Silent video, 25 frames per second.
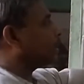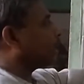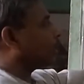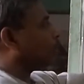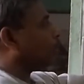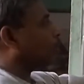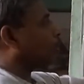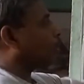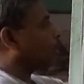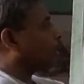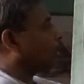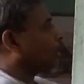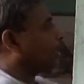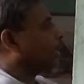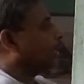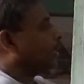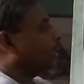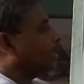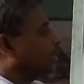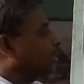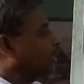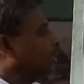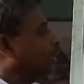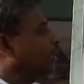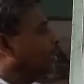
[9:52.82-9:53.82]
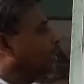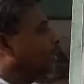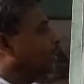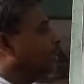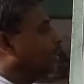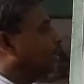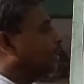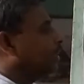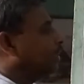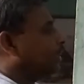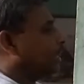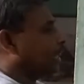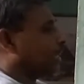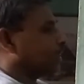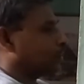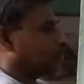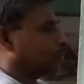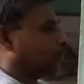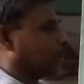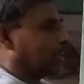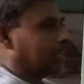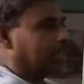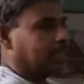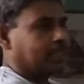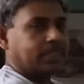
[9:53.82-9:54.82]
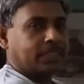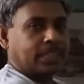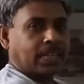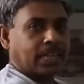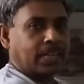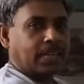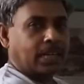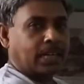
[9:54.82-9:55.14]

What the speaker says: material is very much important,